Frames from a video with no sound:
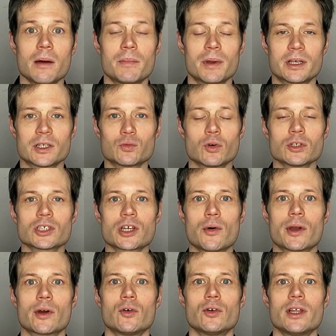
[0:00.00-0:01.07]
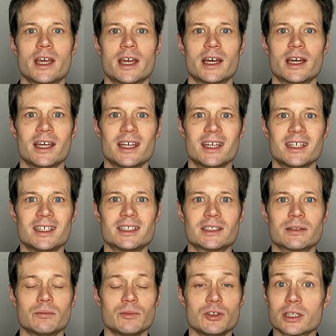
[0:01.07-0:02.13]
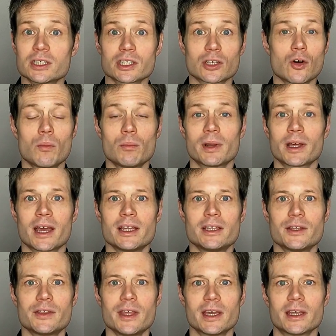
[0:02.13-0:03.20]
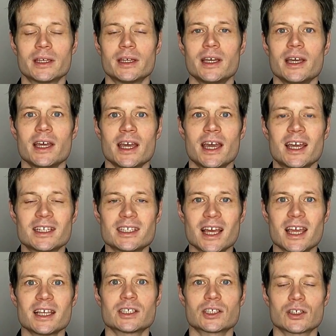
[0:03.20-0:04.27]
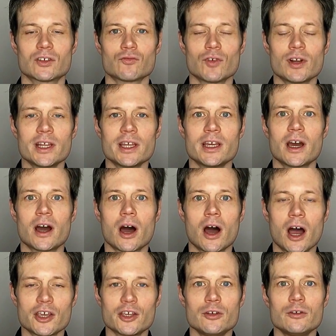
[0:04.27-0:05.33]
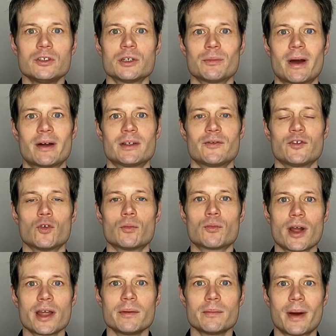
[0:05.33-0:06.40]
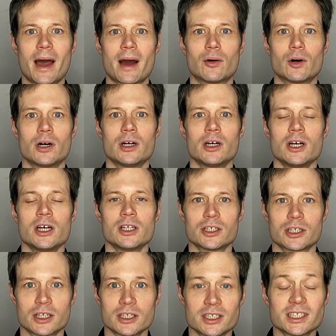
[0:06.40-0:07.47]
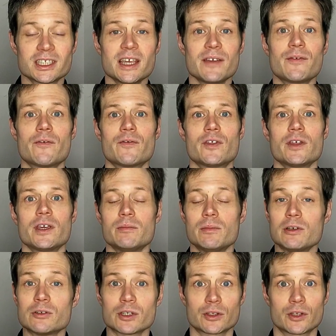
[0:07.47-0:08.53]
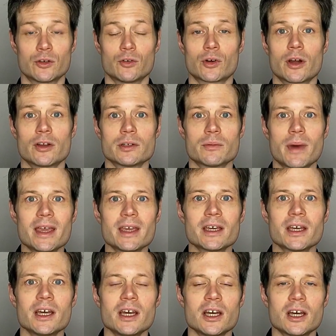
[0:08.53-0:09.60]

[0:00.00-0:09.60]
Because what's going on here is music is a complicated thing. It takes really a huge amount of your brain power to conceive of the music that you're going to make